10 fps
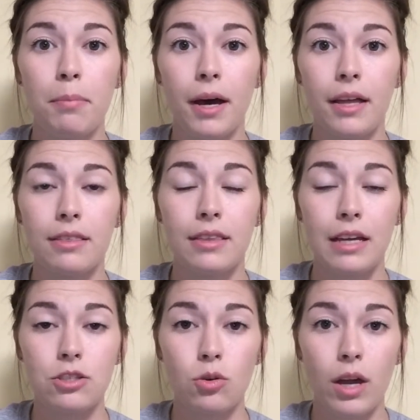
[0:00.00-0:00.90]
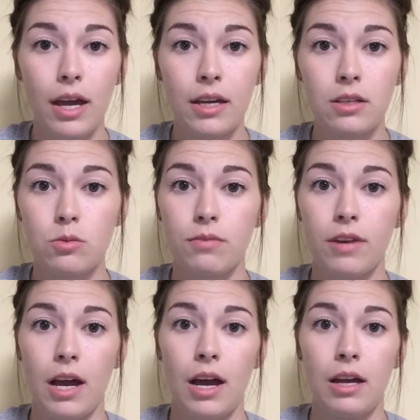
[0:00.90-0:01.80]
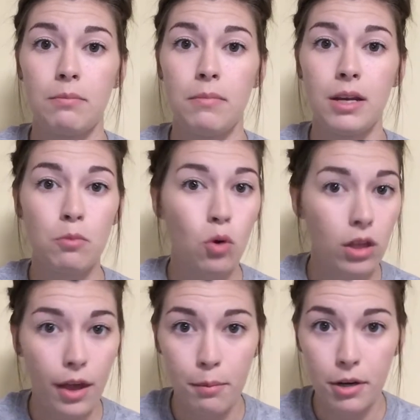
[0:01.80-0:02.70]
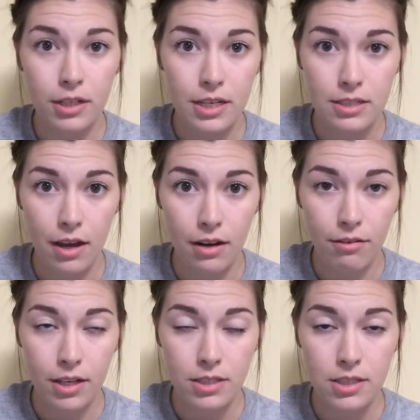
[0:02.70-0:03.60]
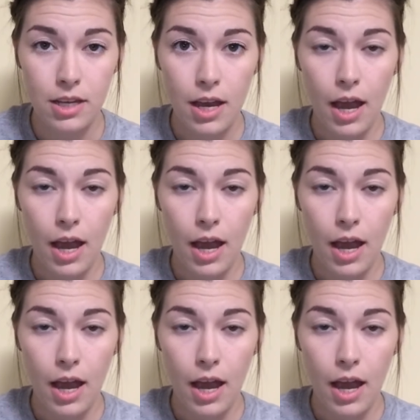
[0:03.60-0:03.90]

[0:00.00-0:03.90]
but that's okay because we've got many more library days ahead of us.